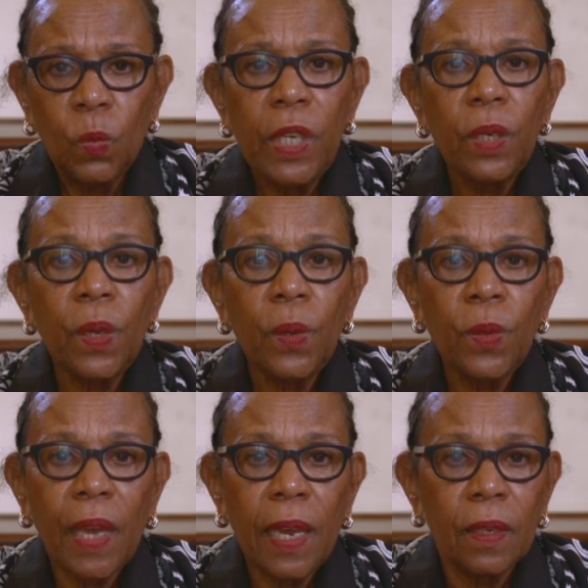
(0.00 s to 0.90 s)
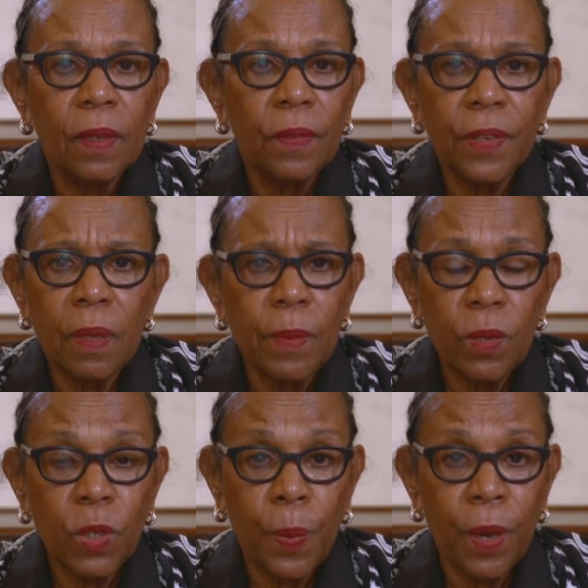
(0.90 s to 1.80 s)
We know that, for the
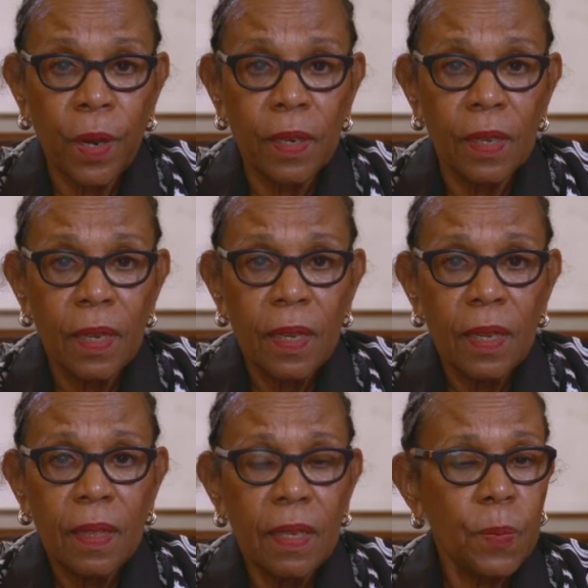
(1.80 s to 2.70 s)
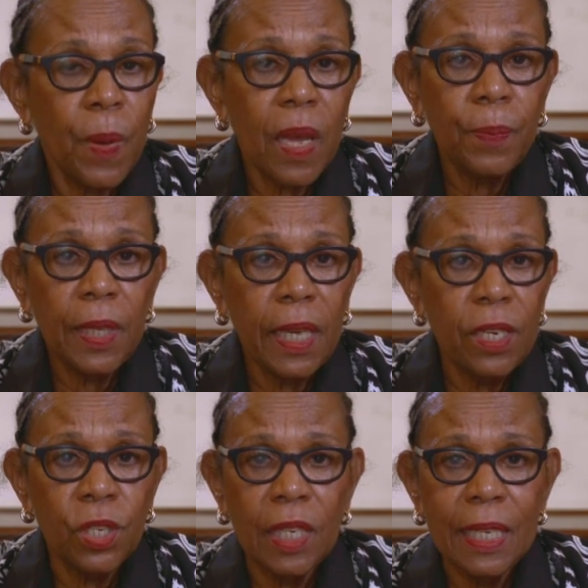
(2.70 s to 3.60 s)
most part, this
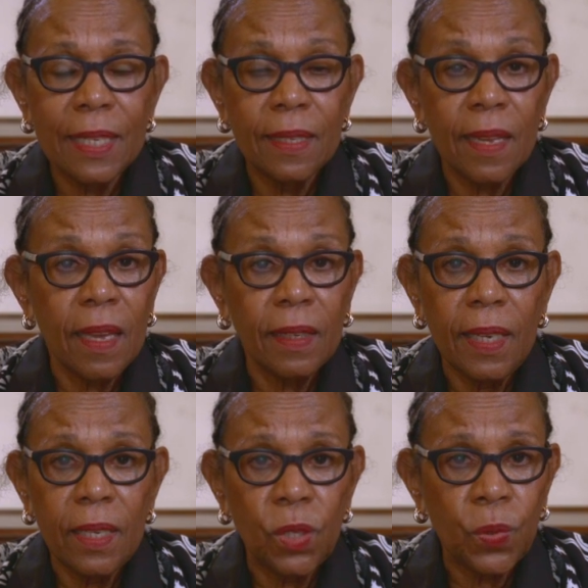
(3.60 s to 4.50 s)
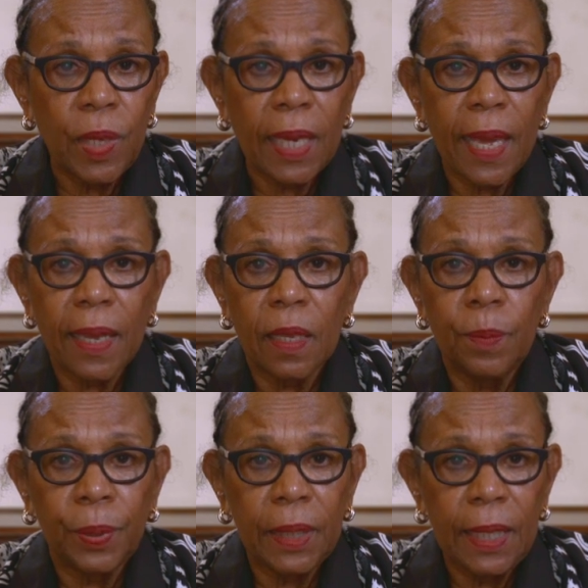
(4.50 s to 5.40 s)
population is not entering and
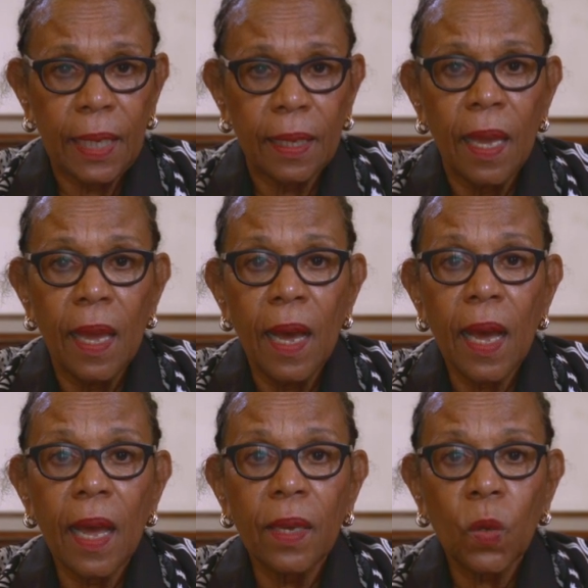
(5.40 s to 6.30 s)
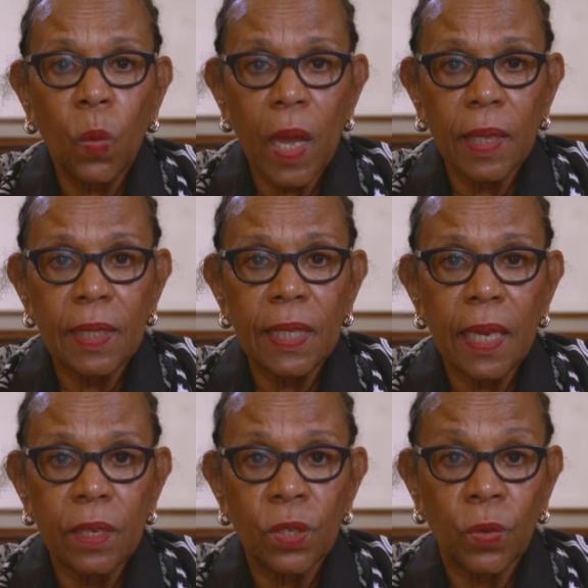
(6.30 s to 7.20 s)
completing high
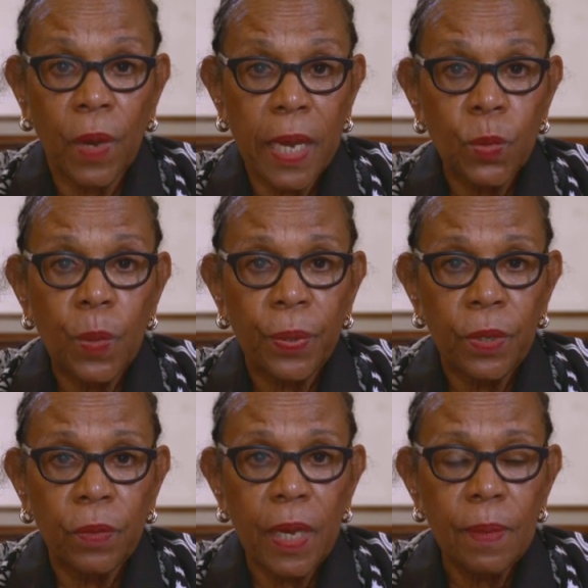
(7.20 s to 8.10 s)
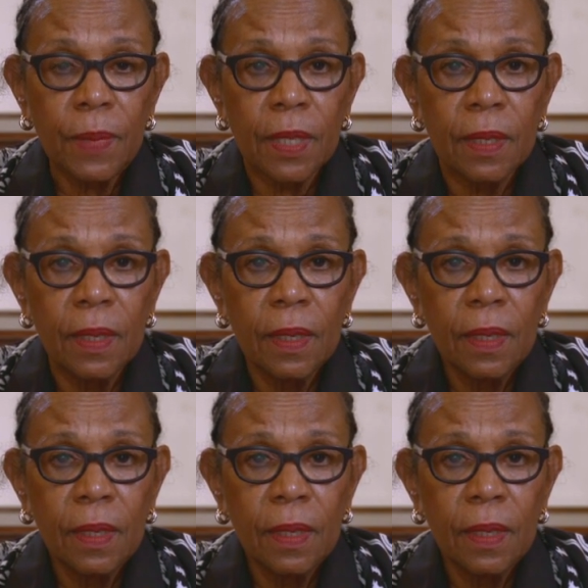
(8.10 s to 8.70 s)
quality undergraduate programs,